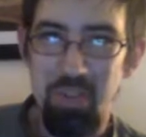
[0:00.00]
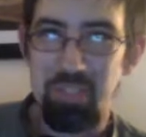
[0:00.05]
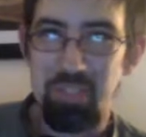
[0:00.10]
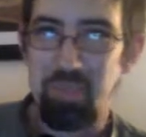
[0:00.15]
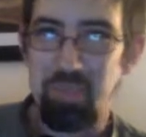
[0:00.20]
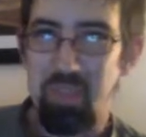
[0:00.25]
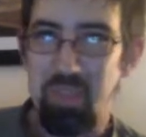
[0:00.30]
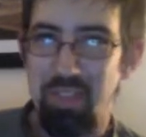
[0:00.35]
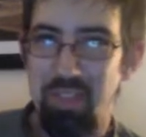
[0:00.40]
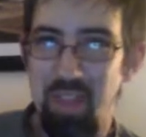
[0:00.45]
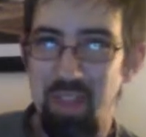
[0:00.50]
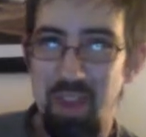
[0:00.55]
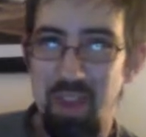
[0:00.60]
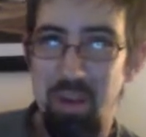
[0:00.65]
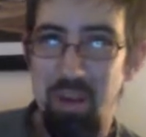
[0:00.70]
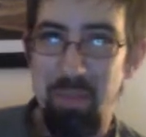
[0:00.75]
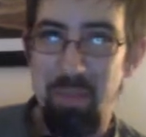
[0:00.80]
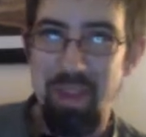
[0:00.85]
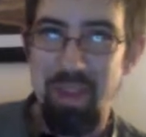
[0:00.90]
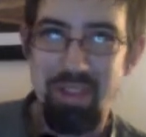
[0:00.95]
is with
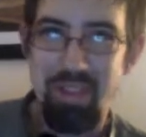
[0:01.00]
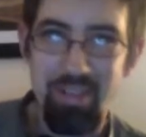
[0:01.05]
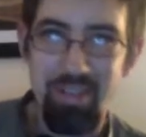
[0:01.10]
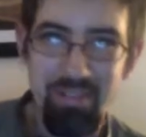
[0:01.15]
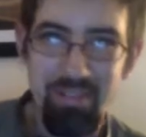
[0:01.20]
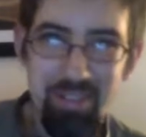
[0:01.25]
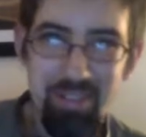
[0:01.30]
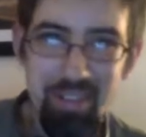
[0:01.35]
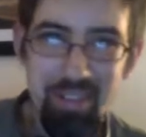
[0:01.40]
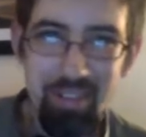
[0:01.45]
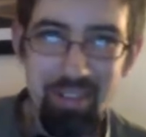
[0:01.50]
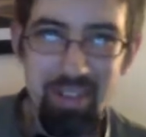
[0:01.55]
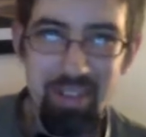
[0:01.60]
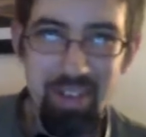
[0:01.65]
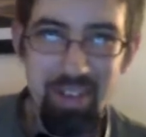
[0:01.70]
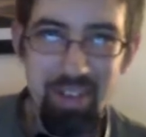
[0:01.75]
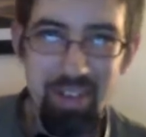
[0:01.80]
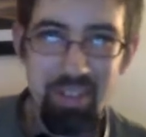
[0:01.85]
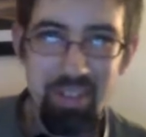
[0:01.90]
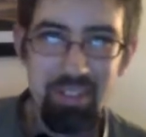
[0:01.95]
Hunter Biden
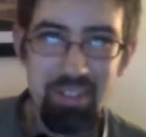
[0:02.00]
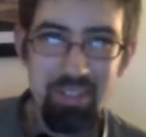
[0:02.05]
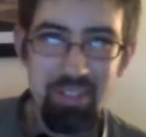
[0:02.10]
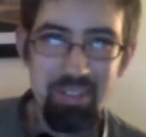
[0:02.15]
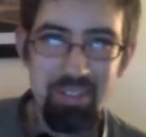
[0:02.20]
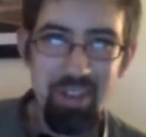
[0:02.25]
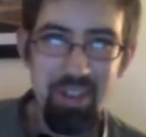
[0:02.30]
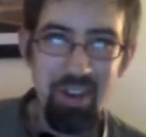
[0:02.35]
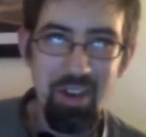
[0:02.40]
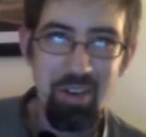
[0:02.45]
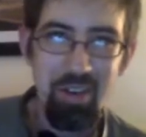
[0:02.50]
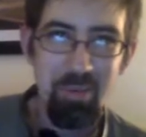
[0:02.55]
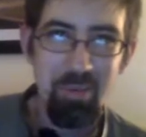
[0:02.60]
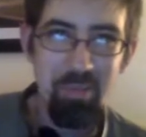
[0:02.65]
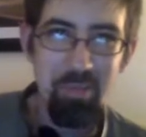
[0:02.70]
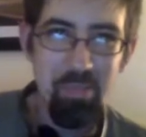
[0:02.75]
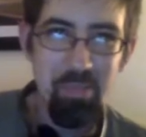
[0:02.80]
than it is, Joe.